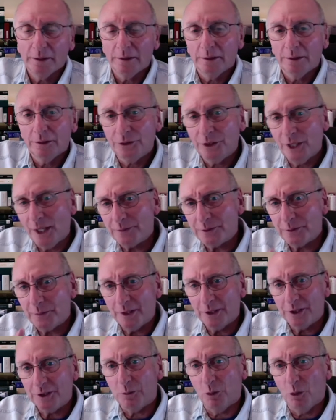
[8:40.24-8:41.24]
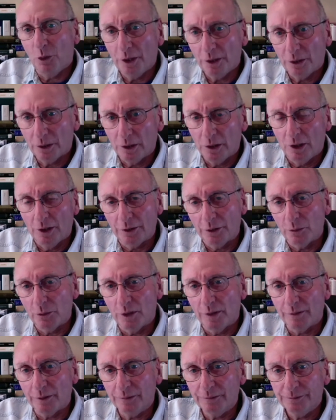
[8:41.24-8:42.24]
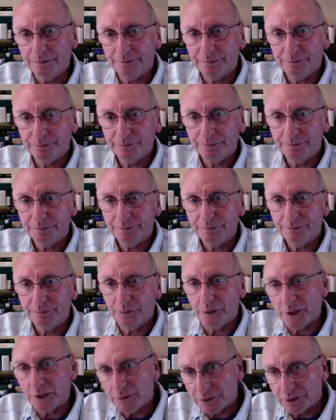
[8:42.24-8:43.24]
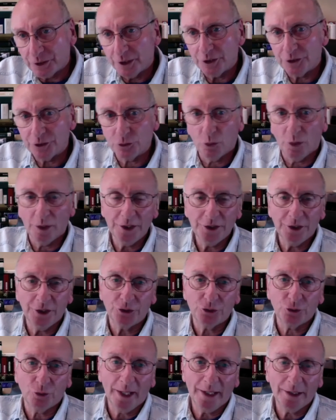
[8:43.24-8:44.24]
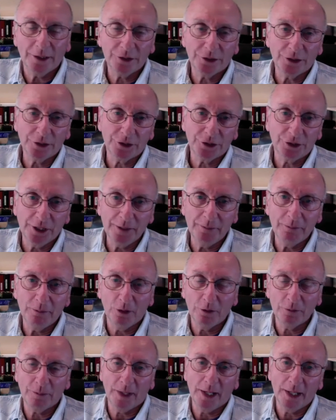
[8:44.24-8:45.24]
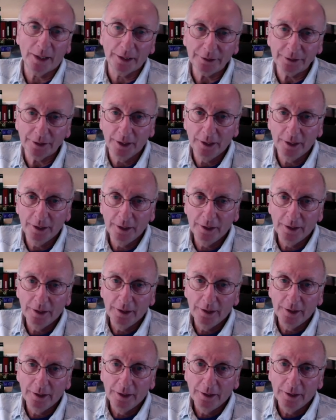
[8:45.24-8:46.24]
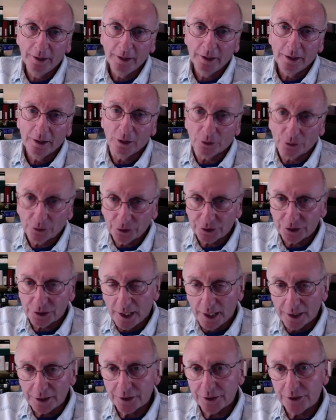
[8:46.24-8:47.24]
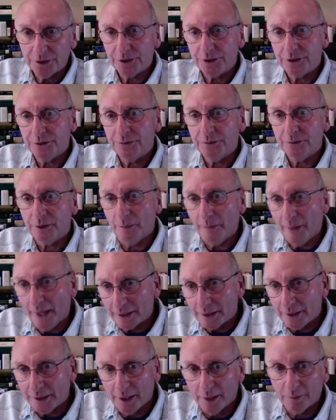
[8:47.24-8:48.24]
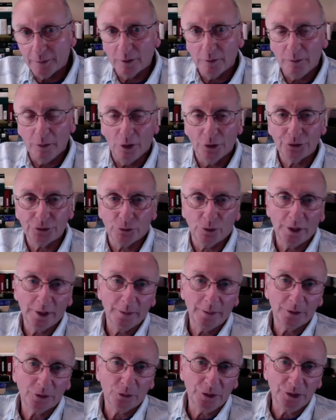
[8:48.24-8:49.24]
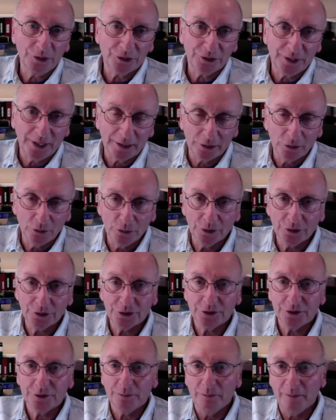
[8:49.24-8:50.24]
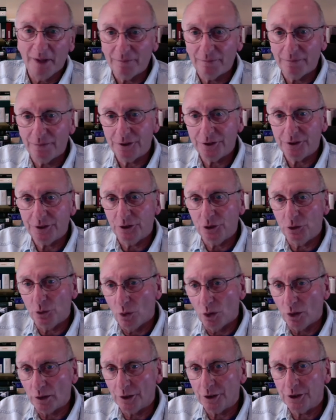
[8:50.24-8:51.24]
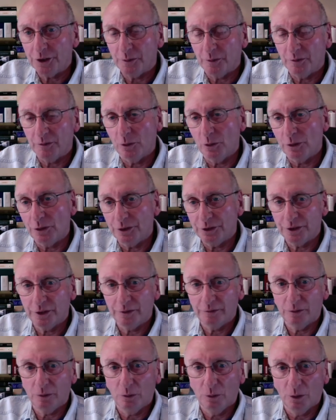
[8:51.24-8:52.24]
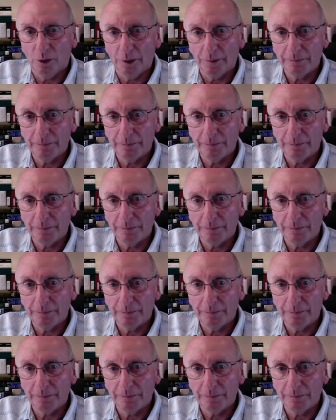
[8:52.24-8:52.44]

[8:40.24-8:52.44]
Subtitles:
Sam spent his boyhood along the river. When he was in his 20s, he trained as a steamboat pilot, earned his license, commanded a number of boats running between St. Louis, Memphis, and New Orleans before the Civil War.